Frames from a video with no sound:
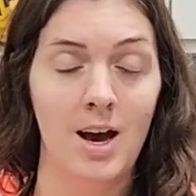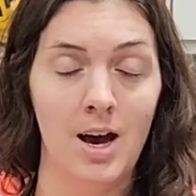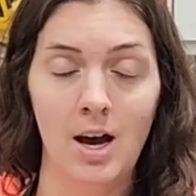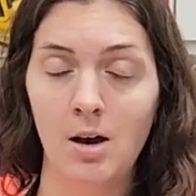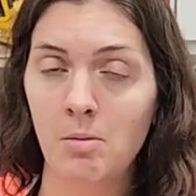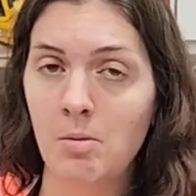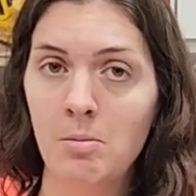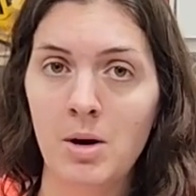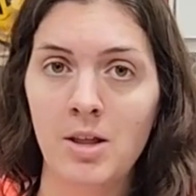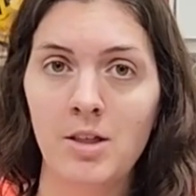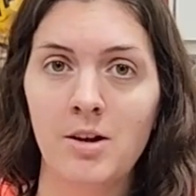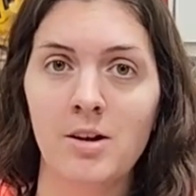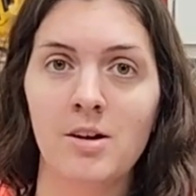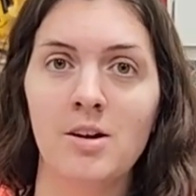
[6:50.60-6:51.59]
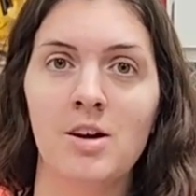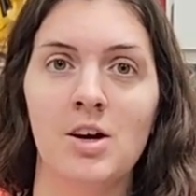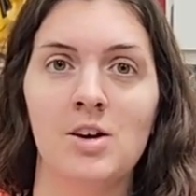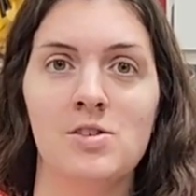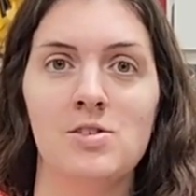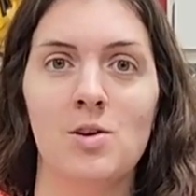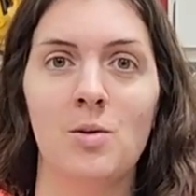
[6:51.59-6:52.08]
I'm a mother,
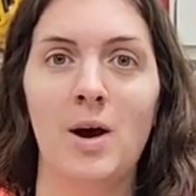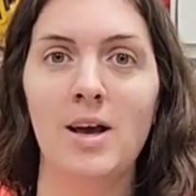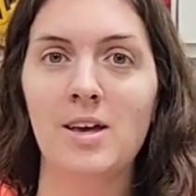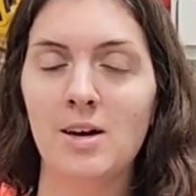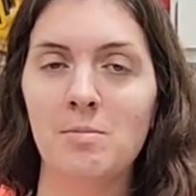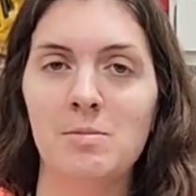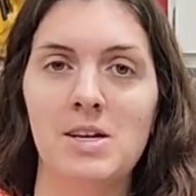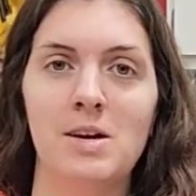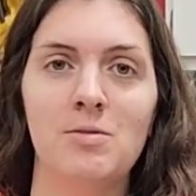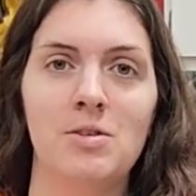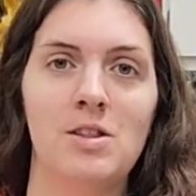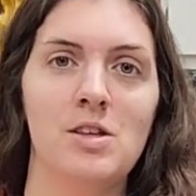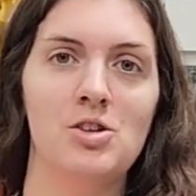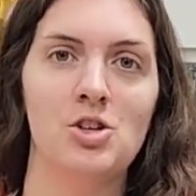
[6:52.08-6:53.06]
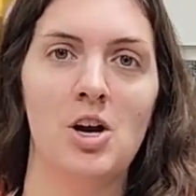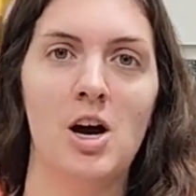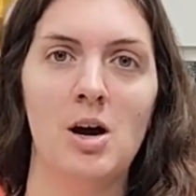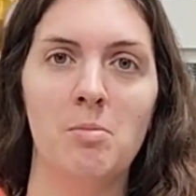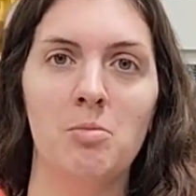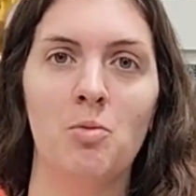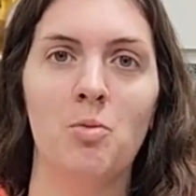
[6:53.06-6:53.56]
so I come down to the shop